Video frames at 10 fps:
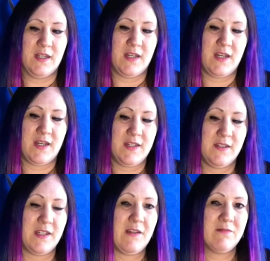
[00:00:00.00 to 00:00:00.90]

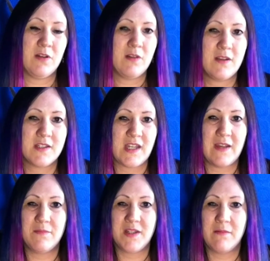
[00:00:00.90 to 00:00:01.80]
and even though they're the
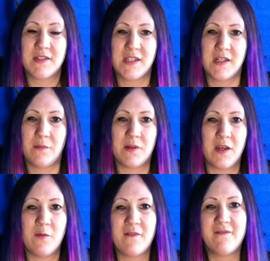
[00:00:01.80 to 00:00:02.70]
same DMC number,
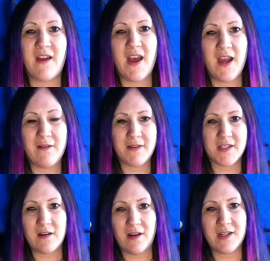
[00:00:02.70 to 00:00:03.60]
they'll be very
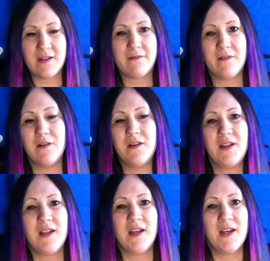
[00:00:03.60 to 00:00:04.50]
slightly different.
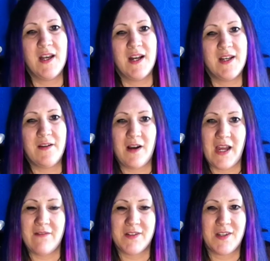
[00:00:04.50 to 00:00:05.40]
And I
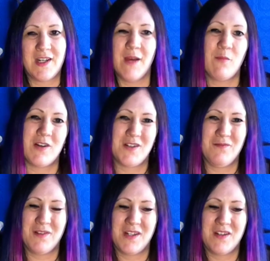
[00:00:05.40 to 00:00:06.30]
have a dilemma. I
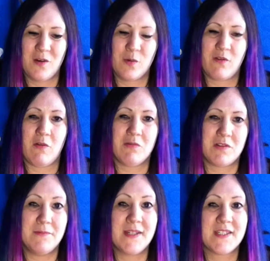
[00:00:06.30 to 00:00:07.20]
don't really know whether I want
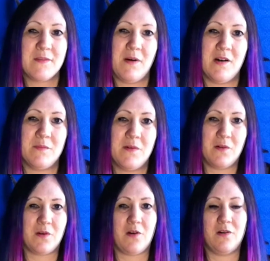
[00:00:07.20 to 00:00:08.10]
to mix them up
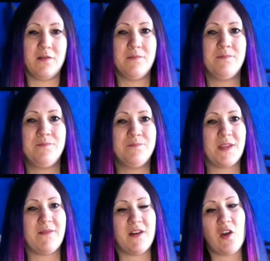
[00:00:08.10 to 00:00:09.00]
or not.
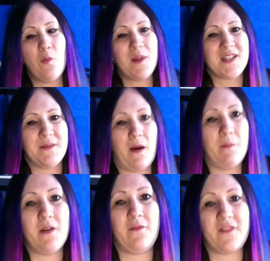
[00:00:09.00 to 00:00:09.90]
If I don't mix them up,
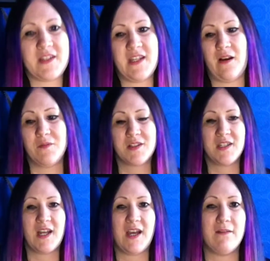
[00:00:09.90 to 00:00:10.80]
then obviously I'm just
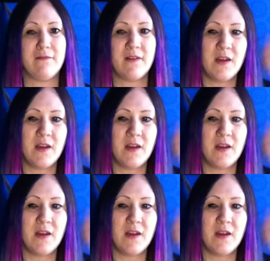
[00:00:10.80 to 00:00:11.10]
going to have,